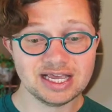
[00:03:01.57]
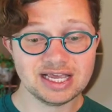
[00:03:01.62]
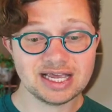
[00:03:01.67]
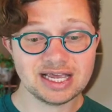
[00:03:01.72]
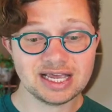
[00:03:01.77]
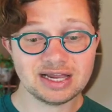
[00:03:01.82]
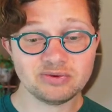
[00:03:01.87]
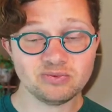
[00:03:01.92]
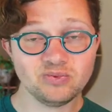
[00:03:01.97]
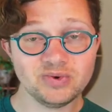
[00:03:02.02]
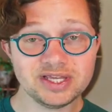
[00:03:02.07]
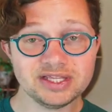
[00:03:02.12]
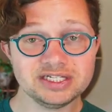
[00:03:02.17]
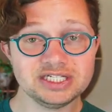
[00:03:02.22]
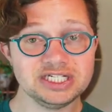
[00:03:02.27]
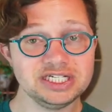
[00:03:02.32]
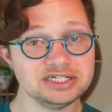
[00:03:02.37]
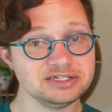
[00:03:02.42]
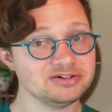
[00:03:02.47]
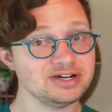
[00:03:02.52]
And with
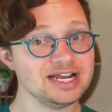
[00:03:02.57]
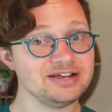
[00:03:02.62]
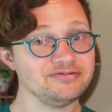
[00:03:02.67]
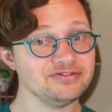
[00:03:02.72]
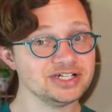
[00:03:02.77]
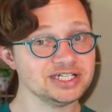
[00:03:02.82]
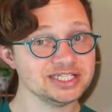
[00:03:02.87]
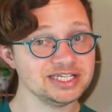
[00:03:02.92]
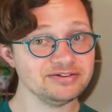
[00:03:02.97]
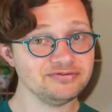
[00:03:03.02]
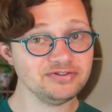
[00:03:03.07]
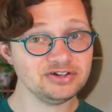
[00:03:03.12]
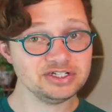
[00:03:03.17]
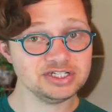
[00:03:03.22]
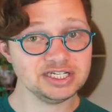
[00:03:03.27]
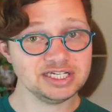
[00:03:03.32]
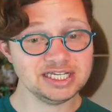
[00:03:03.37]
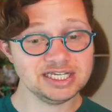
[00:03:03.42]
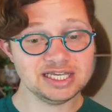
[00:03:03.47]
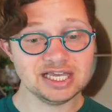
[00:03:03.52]
geographical
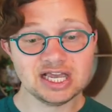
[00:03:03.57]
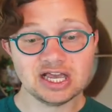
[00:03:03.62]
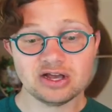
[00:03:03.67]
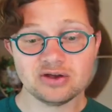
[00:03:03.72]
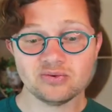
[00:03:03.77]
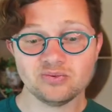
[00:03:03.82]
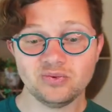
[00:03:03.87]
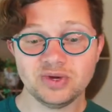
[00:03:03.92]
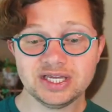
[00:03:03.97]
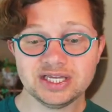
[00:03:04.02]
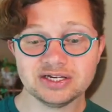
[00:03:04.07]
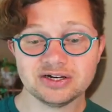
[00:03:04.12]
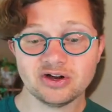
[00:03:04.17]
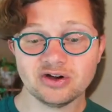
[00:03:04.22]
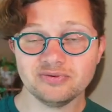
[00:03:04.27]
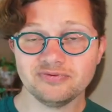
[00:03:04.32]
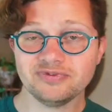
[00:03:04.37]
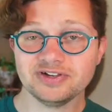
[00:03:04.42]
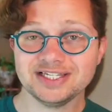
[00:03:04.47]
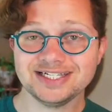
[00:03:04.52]
diversity, we can
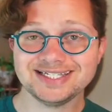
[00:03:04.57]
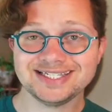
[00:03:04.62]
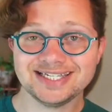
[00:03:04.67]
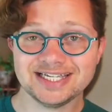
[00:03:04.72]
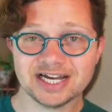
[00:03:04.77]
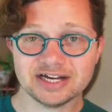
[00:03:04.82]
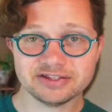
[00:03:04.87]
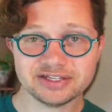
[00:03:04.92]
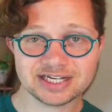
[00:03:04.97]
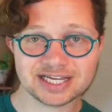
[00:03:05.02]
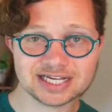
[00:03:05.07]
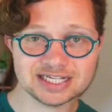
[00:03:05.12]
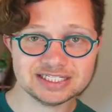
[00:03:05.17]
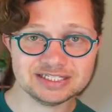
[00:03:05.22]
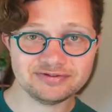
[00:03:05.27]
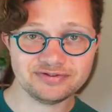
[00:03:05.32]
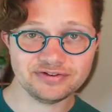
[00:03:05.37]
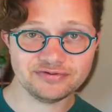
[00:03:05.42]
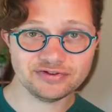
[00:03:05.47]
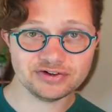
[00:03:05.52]
hopefully see other kinds
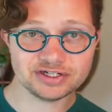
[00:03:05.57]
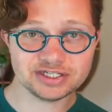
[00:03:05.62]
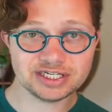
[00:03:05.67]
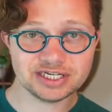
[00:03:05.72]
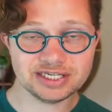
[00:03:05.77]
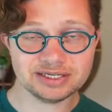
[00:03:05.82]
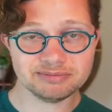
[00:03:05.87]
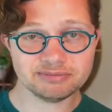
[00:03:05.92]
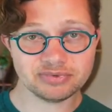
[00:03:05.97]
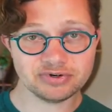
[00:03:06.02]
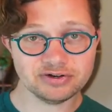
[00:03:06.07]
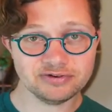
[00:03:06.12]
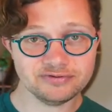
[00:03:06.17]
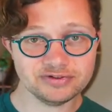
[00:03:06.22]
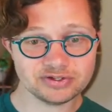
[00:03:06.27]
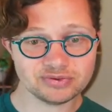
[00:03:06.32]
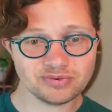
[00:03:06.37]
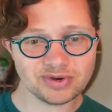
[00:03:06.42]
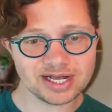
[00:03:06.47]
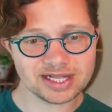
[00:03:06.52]
of diversity improve
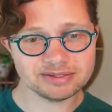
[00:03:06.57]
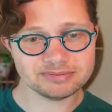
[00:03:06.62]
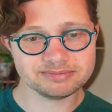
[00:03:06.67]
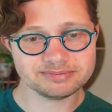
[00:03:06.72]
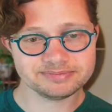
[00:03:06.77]
as well.